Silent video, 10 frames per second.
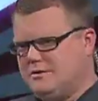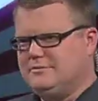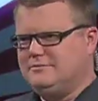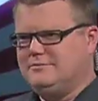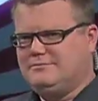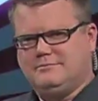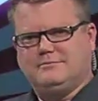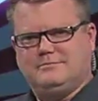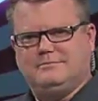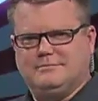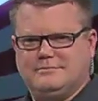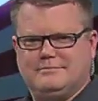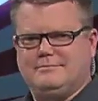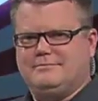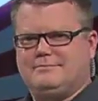
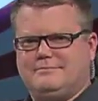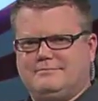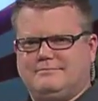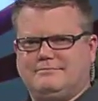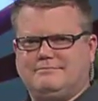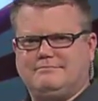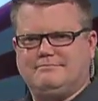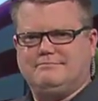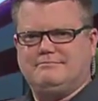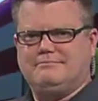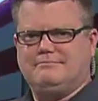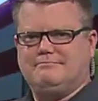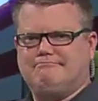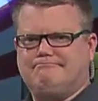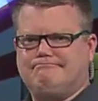(not speaking)